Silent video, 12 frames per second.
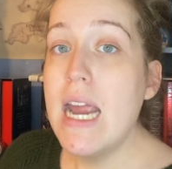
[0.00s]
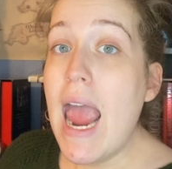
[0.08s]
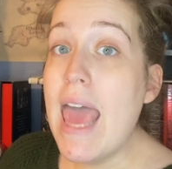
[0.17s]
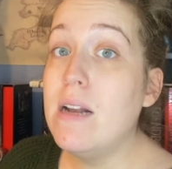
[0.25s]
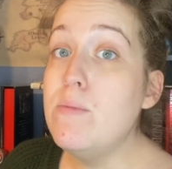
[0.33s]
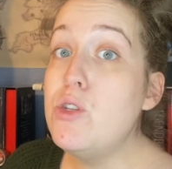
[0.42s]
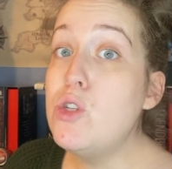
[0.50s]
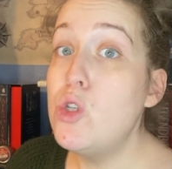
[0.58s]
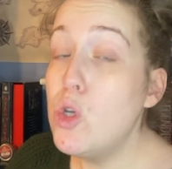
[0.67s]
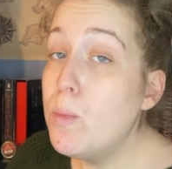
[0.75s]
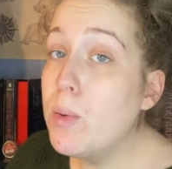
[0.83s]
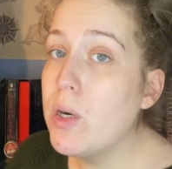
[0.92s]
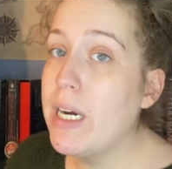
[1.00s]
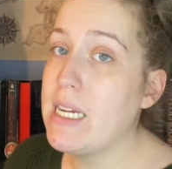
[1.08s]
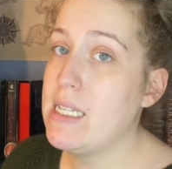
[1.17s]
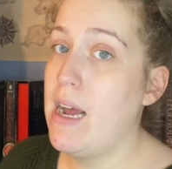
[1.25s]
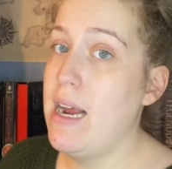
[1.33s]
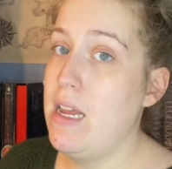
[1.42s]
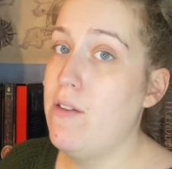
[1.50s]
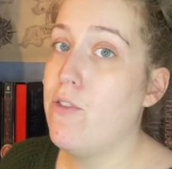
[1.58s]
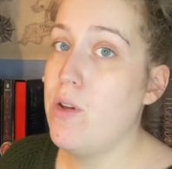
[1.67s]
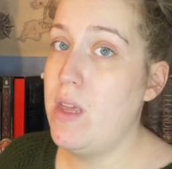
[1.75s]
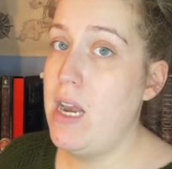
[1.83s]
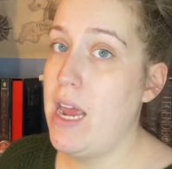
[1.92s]
and I'm super excited
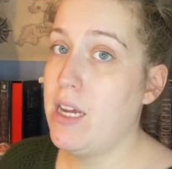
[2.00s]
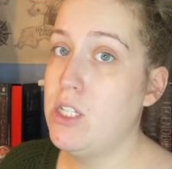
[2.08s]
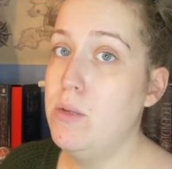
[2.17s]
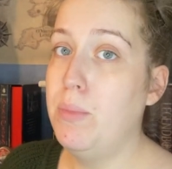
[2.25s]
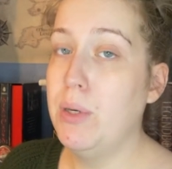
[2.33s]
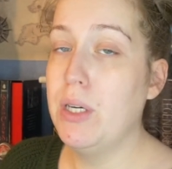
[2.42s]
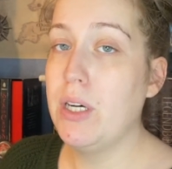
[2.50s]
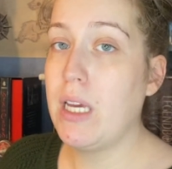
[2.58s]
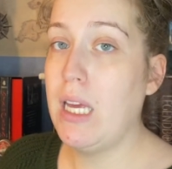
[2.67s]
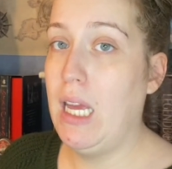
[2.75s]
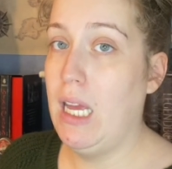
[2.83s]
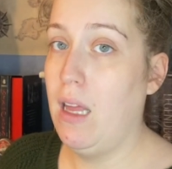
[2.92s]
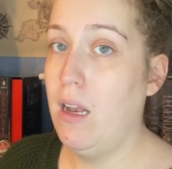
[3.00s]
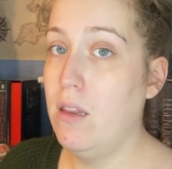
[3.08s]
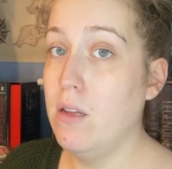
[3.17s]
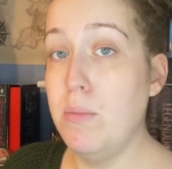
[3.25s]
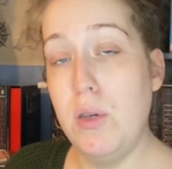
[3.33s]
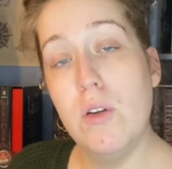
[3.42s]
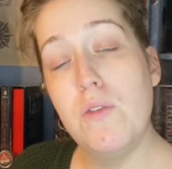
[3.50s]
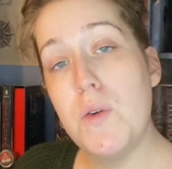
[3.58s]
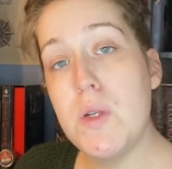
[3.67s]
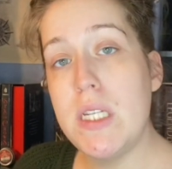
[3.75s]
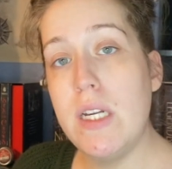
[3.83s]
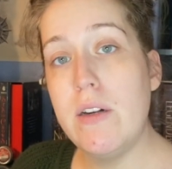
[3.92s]
for the next book in the
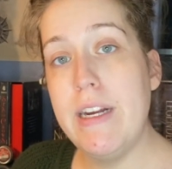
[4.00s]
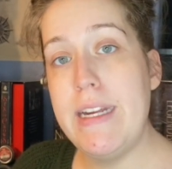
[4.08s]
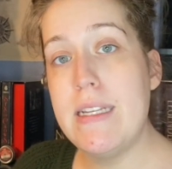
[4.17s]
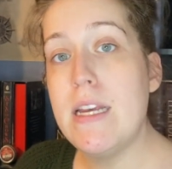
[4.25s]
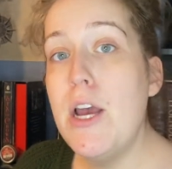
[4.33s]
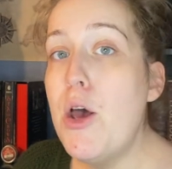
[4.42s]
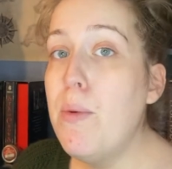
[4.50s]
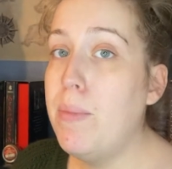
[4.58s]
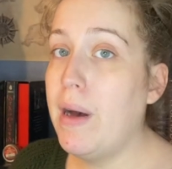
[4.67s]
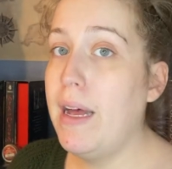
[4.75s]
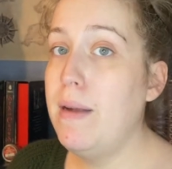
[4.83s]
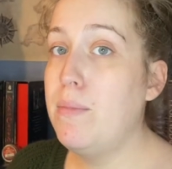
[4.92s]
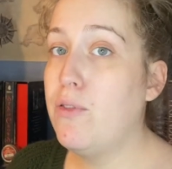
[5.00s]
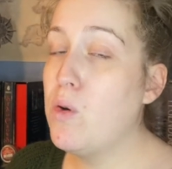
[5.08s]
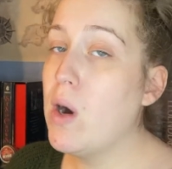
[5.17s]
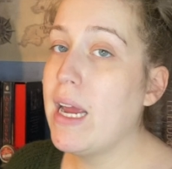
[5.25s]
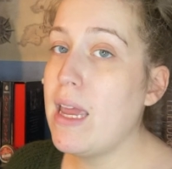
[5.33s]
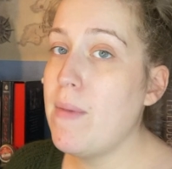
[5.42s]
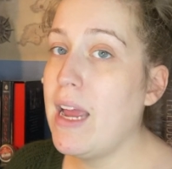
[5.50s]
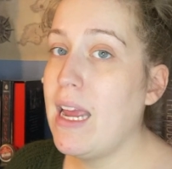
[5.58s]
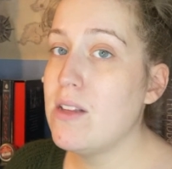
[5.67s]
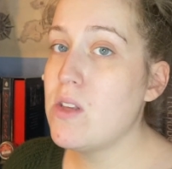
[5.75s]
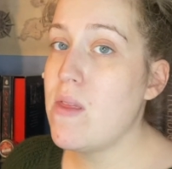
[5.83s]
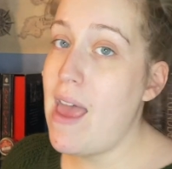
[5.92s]
Beautiful series. But before I get my
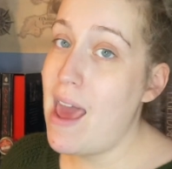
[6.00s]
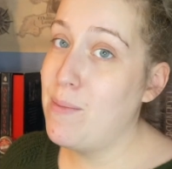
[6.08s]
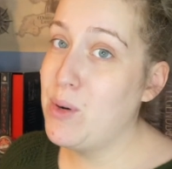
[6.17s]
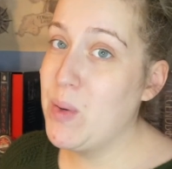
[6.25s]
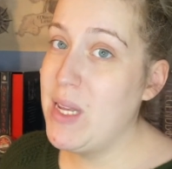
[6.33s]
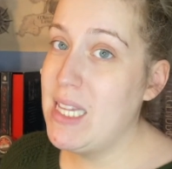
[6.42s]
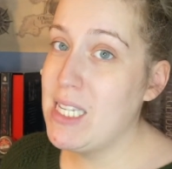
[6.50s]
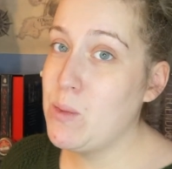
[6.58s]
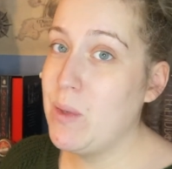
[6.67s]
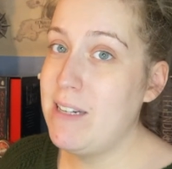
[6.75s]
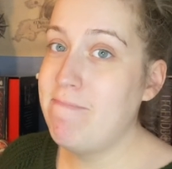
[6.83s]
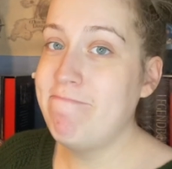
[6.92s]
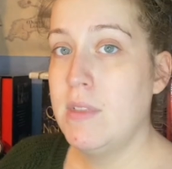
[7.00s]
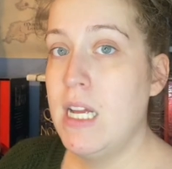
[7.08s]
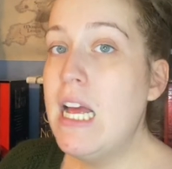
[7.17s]
hands on that, I'm gonna read this one.